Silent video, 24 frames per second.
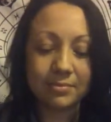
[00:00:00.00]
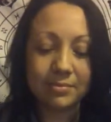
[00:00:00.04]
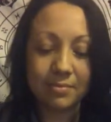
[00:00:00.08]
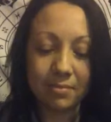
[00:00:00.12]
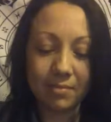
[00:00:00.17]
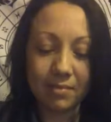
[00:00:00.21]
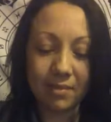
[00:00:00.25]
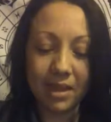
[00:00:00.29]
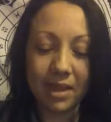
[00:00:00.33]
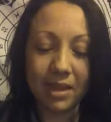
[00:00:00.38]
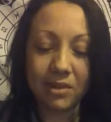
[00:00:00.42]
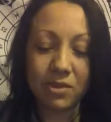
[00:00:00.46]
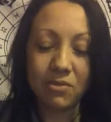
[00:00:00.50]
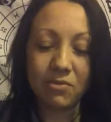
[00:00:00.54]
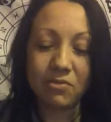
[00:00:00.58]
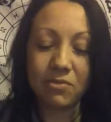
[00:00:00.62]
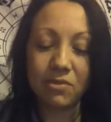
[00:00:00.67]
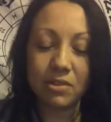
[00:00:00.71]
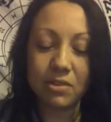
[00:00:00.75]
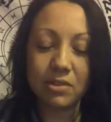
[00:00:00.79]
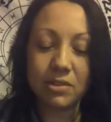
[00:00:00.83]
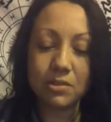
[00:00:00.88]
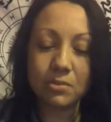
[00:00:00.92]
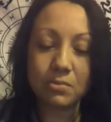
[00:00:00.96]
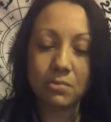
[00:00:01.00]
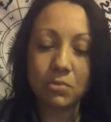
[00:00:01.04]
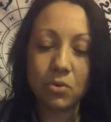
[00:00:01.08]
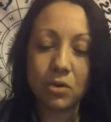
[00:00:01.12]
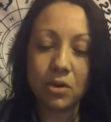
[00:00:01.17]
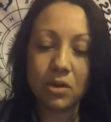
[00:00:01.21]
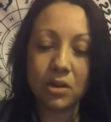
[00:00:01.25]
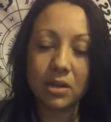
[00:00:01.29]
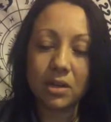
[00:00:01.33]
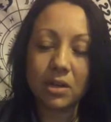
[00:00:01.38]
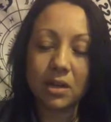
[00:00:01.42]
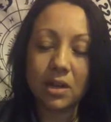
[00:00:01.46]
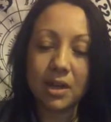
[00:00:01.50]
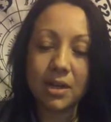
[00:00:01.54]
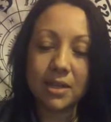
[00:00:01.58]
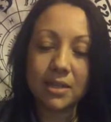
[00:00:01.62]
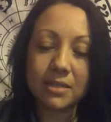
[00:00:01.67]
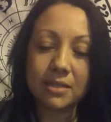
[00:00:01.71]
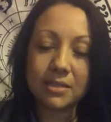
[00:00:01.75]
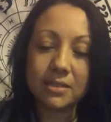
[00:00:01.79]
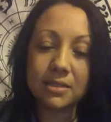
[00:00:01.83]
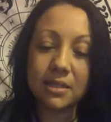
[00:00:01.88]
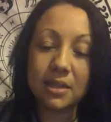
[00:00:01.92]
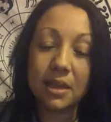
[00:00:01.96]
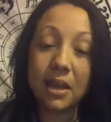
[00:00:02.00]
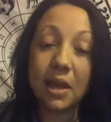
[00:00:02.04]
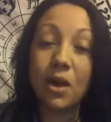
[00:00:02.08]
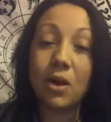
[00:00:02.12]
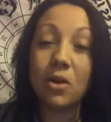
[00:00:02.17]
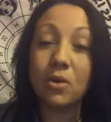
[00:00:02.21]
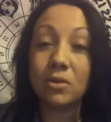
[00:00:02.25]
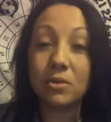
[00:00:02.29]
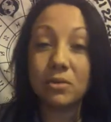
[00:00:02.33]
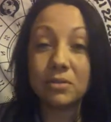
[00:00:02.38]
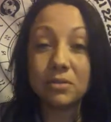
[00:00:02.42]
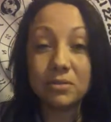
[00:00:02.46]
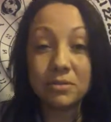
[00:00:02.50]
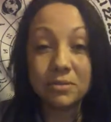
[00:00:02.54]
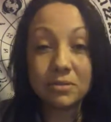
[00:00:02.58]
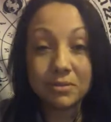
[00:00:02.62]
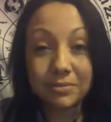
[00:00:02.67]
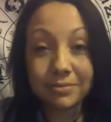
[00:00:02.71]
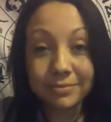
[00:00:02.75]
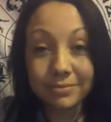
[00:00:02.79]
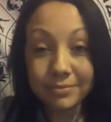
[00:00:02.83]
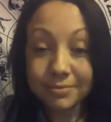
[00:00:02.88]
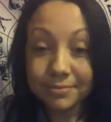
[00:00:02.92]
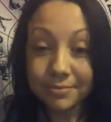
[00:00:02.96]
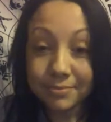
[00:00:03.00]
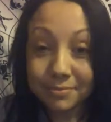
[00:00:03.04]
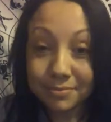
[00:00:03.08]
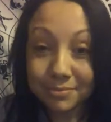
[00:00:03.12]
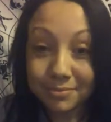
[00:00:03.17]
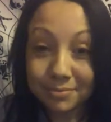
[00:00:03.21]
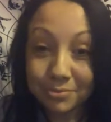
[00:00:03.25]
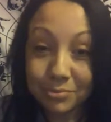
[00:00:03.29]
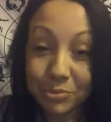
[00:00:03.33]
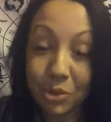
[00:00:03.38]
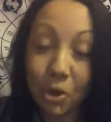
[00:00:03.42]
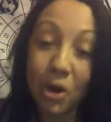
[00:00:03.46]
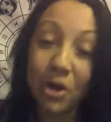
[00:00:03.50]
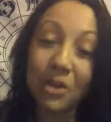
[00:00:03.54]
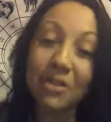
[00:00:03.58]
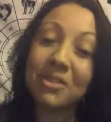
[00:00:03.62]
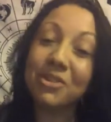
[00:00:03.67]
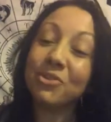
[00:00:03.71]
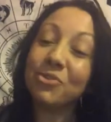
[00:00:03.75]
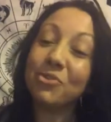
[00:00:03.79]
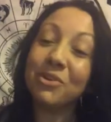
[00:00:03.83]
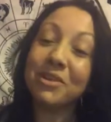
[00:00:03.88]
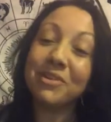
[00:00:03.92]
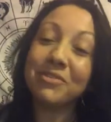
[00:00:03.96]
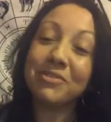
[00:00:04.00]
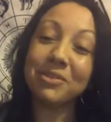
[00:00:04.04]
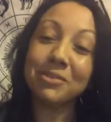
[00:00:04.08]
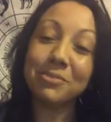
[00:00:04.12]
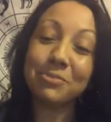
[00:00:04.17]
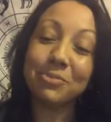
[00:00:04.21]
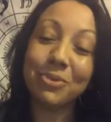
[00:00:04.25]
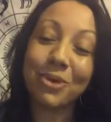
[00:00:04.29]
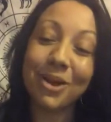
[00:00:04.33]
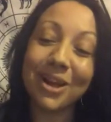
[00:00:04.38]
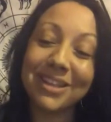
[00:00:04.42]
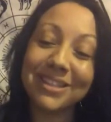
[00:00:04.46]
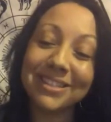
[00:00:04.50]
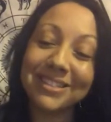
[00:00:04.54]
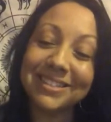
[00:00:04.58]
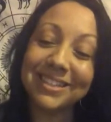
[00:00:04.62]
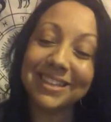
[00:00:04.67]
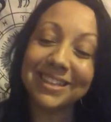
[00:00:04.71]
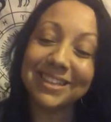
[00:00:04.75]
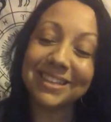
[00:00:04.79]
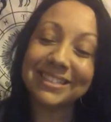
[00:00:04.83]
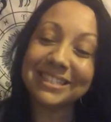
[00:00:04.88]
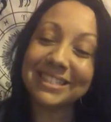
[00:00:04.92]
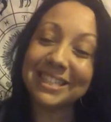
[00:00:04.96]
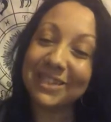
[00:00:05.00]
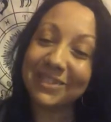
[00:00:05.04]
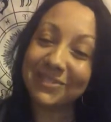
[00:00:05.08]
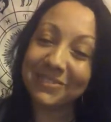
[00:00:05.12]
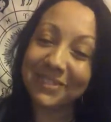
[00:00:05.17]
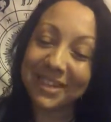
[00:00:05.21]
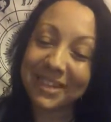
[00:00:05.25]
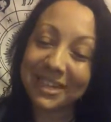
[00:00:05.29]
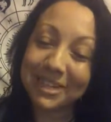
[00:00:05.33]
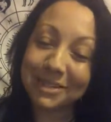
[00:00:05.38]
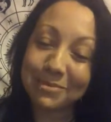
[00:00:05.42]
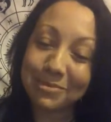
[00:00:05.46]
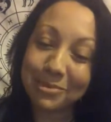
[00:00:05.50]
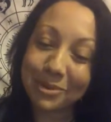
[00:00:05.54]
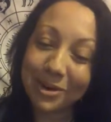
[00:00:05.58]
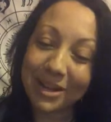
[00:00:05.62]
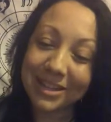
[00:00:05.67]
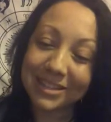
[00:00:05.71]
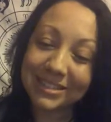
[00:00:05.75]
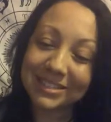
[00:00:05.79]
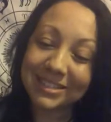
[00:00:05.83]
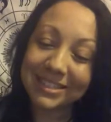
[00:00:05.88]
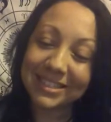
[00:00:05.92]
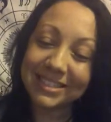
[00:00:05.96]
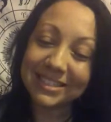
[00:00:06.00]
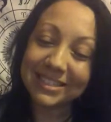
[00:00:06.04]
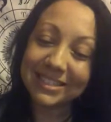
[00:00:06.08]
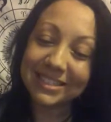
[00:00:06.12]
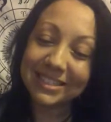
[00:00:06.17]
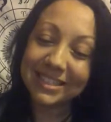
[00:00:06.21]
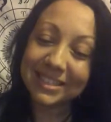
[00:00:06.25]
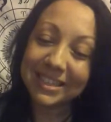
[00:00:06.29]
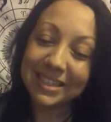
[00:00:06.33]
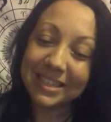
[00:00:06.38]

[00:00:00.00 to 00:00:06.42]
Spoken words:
Thank you for the support, guys. Oh, part of the grieving process of any process.